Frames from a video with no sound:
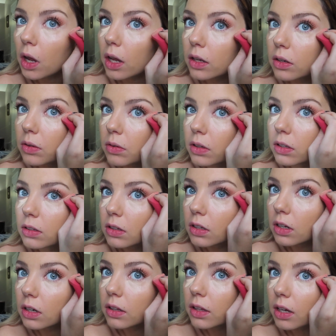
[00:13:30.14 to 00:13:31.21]
I do this
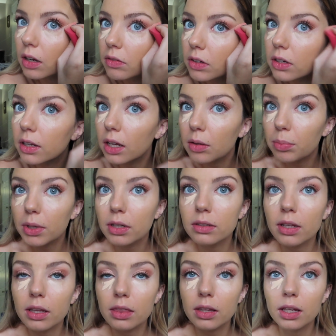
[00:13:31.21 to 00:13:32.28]
literally every day because
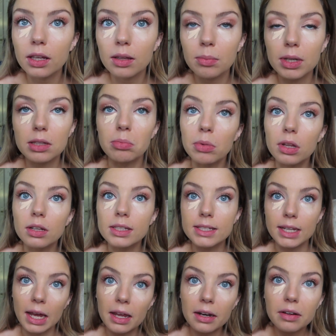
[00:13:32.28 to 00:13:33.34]
I think it makes me look
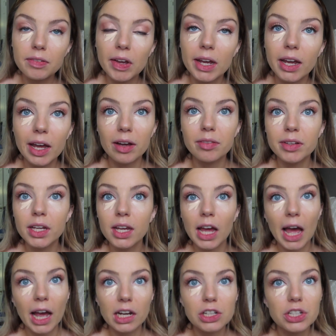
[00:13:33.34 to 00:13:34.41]
dead if I have
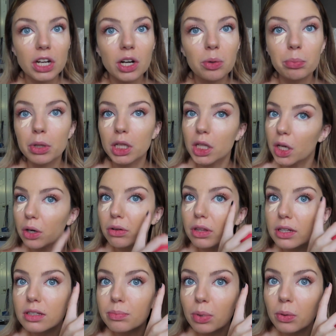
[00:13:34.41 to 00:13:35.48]
eyeshadow below
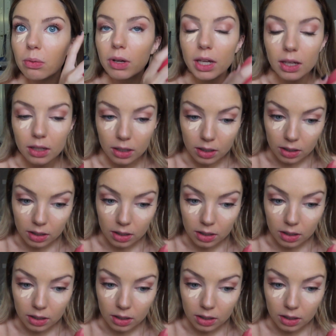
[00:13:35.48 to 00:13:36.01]
this point.